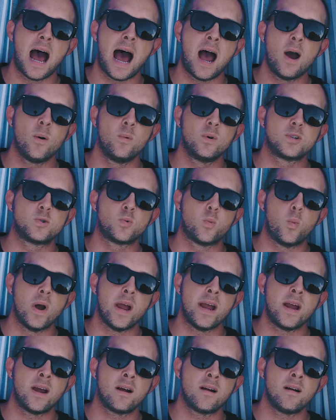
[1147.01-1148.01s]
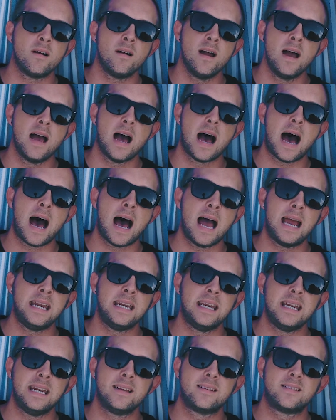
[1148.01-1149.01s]
I was where I
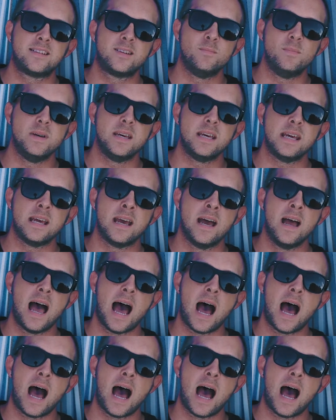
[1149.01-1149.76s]
needed to be.